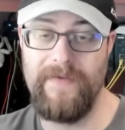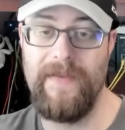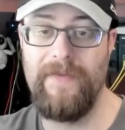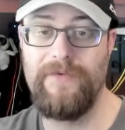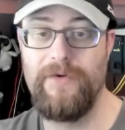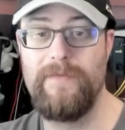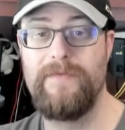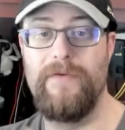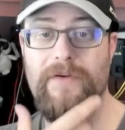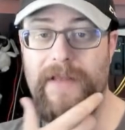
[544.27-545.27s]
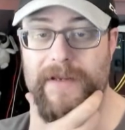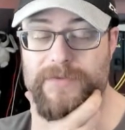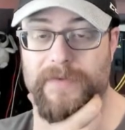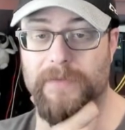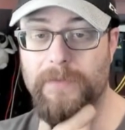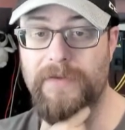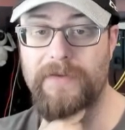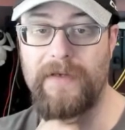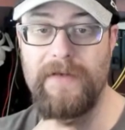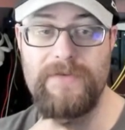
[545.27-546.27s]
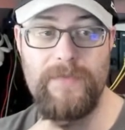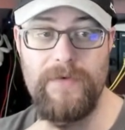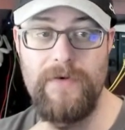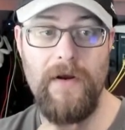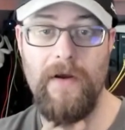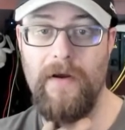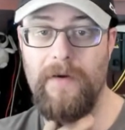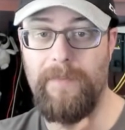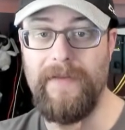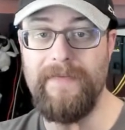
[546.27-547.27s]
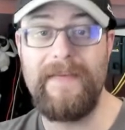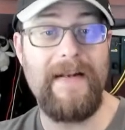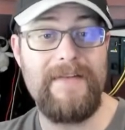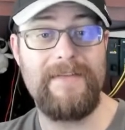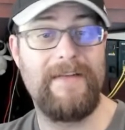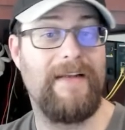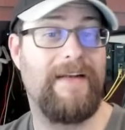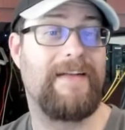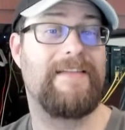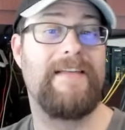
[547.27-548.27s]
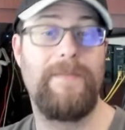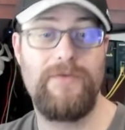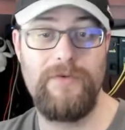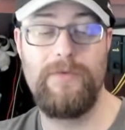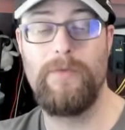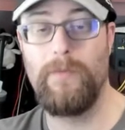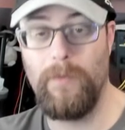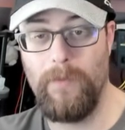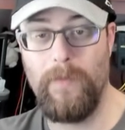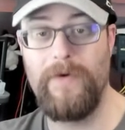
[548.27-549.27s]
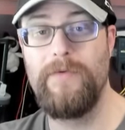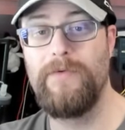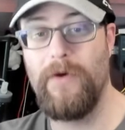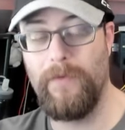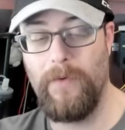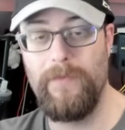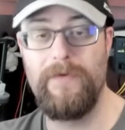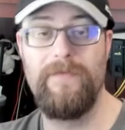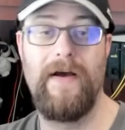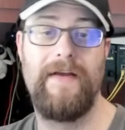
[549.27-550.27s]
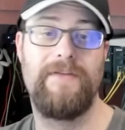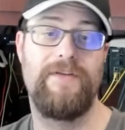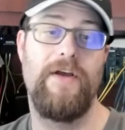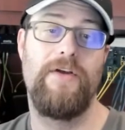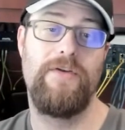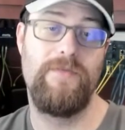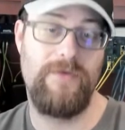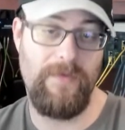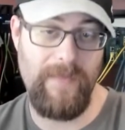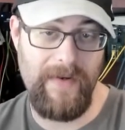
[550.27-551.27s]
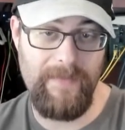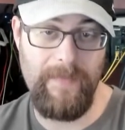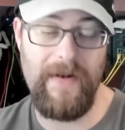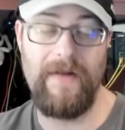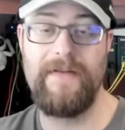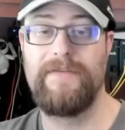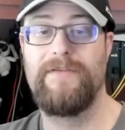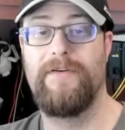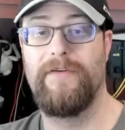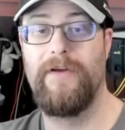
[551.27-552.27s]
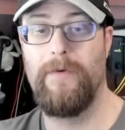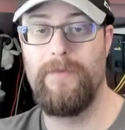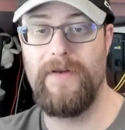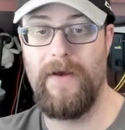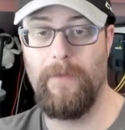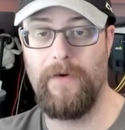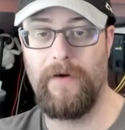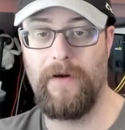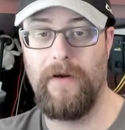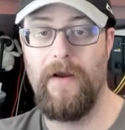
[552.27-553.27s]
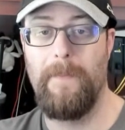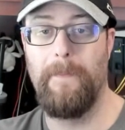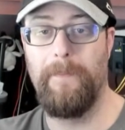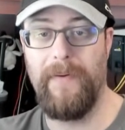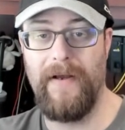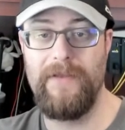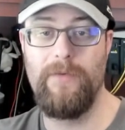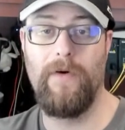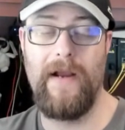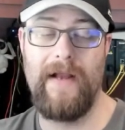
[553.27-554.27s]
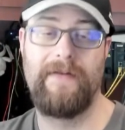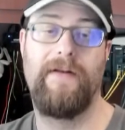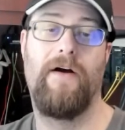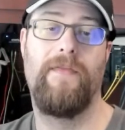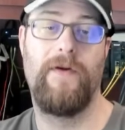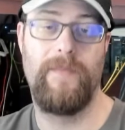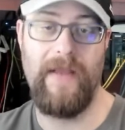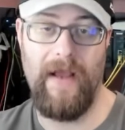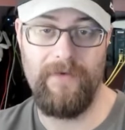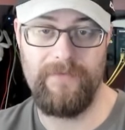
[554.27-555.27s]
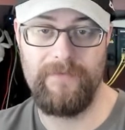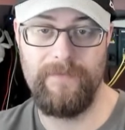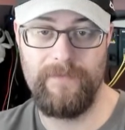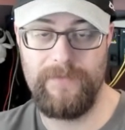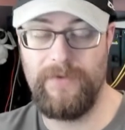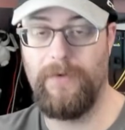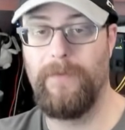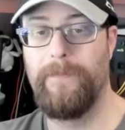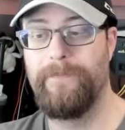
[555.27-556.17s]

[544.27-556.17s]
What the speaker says: that in the terms of your engagement with the customer. But that is an exception to the rule where you don't own the device, you may not necessarily own the network, but you are acting on their behalf. So